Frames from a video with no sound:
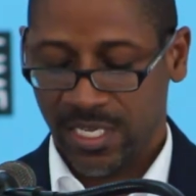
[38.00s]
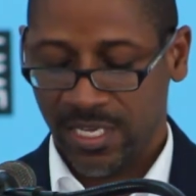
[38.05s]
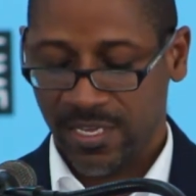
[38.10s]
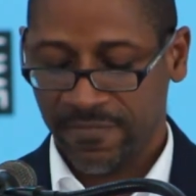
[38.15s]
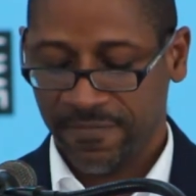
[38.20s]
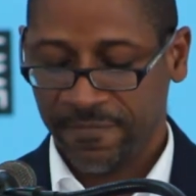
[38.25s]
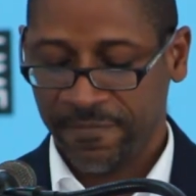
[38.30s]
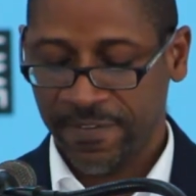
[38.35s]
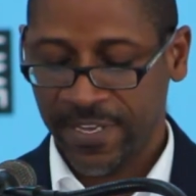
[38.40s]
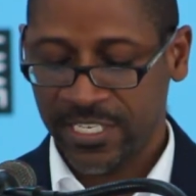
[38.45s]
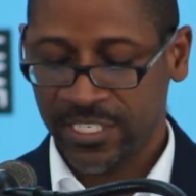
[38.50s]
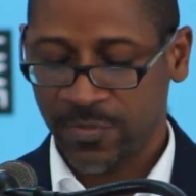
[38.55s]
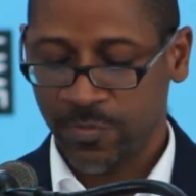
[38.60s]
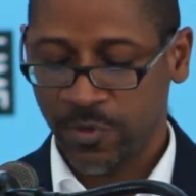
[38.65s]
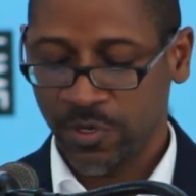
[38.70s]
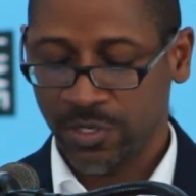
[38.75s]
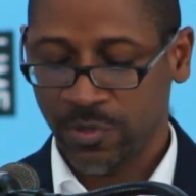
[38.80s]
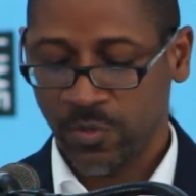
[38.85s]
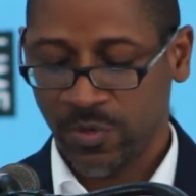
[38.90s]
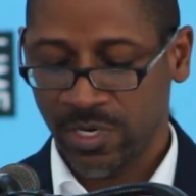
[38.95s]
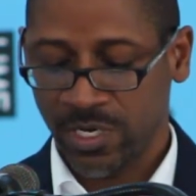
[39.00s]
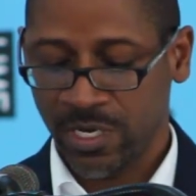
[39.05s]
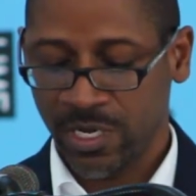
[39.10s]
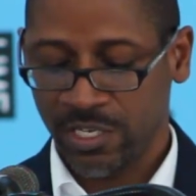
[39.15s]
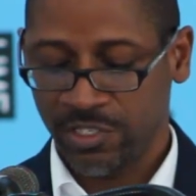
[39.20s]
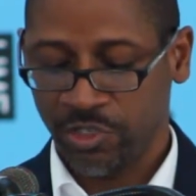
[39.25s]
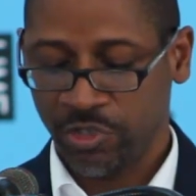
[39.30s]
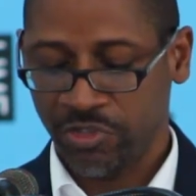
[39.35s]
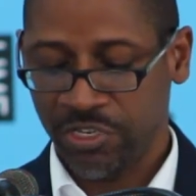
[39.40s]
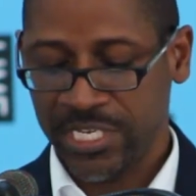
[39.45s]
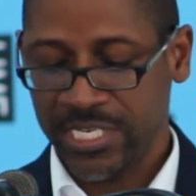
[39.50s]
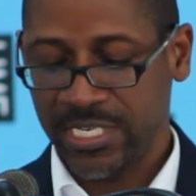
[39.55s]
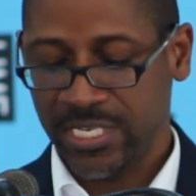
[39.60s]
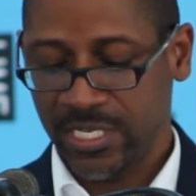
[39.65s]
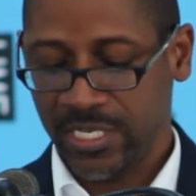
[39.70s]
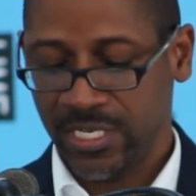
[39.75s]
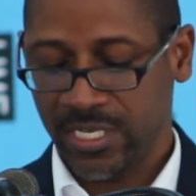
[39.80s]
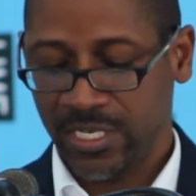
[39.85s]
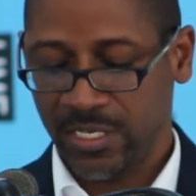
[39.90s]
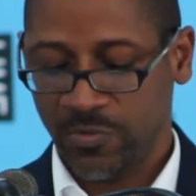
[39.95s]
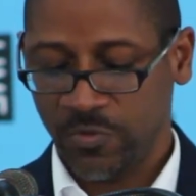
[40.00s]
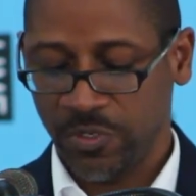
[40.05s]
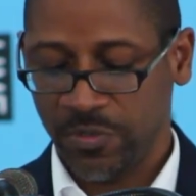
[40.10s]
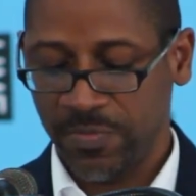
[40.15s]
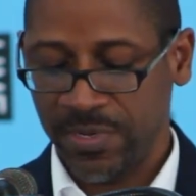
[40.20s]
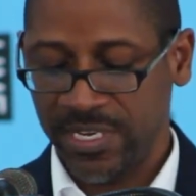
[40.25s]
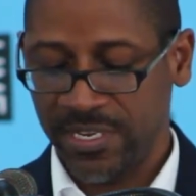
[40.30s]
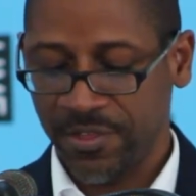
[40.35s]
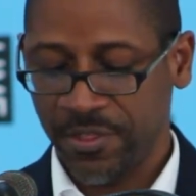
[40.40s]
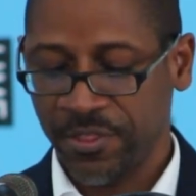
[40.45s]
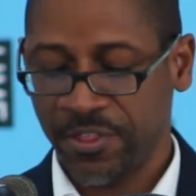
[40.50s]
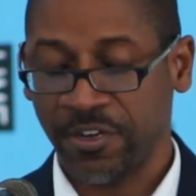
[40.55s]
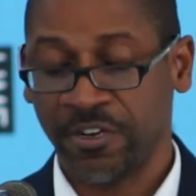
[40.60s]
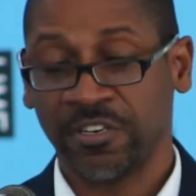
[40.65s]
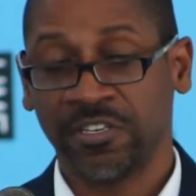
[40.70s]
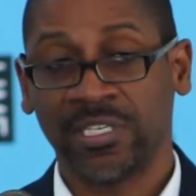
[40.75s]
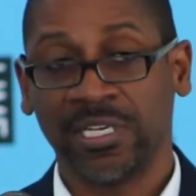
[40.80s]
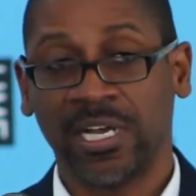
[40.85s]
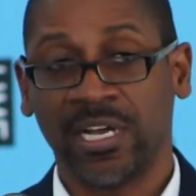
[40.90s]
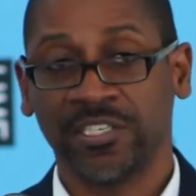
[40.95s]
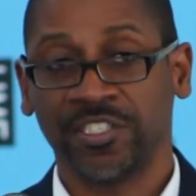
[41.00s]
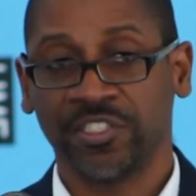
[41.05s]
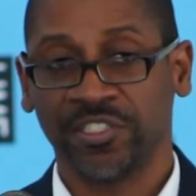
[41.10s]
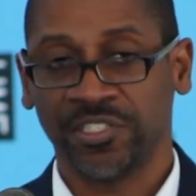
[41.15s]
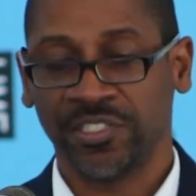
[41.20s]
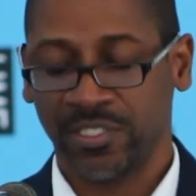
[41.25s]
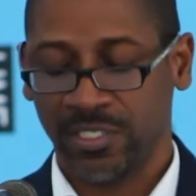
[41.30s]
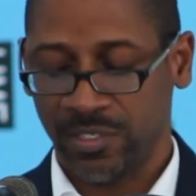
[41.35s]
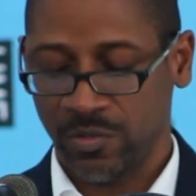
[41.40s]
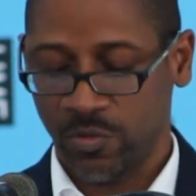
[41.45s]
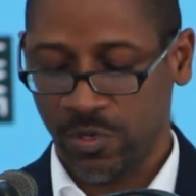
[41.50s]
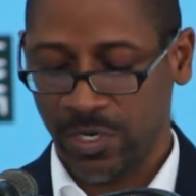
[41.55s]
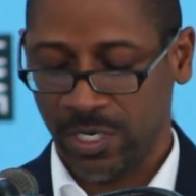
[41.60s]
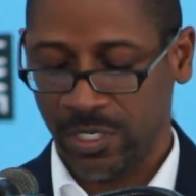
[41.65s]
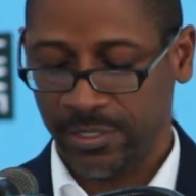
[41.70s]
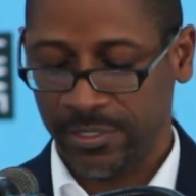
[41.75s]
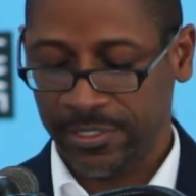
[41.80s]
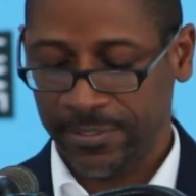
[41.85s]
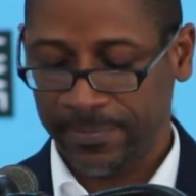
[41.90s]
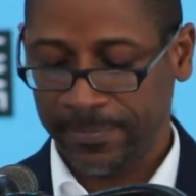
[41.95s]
If Facebook were a country, it would be the 3rd largest in the world.